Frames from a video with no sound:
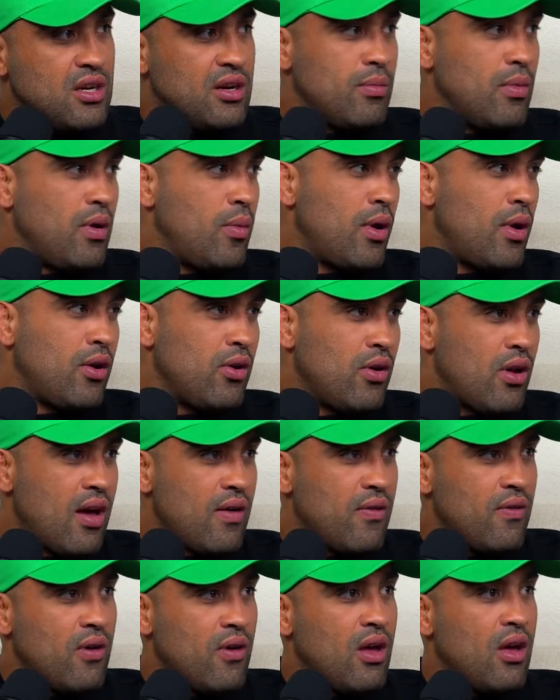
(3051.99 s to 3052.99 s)
Maybe I could
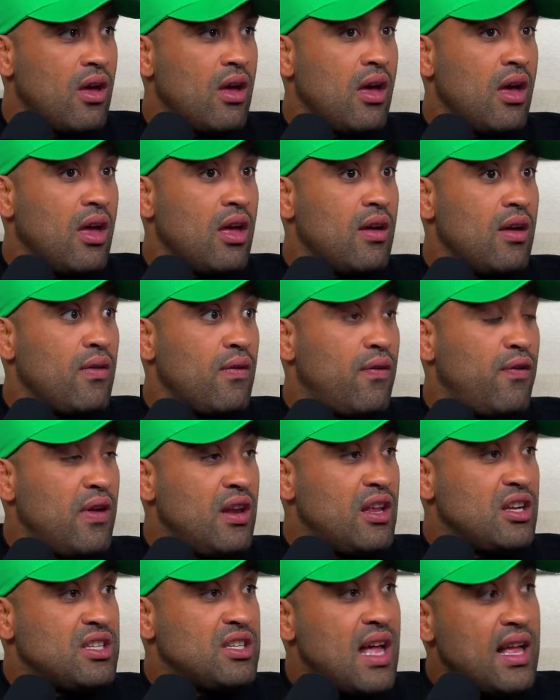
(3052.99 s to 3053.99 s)
have
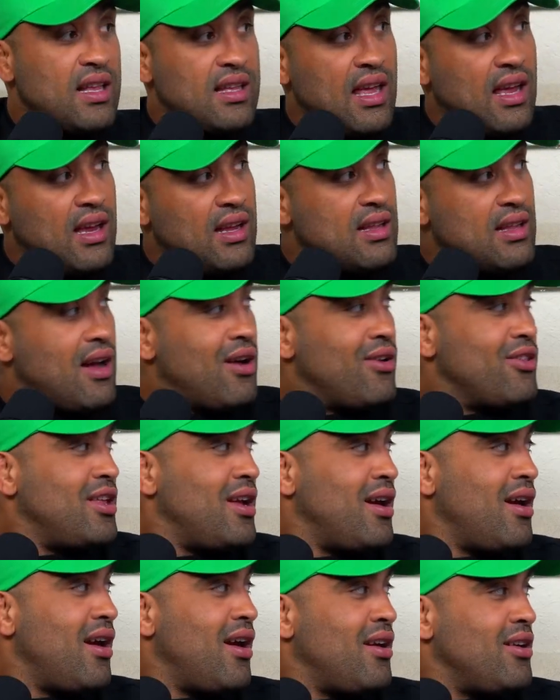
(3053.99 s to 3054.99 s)
finished that takedown
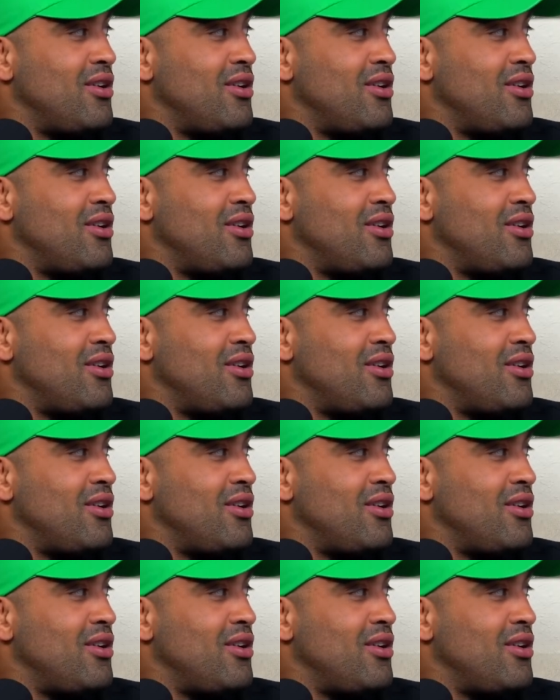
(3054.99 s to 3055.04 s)
there.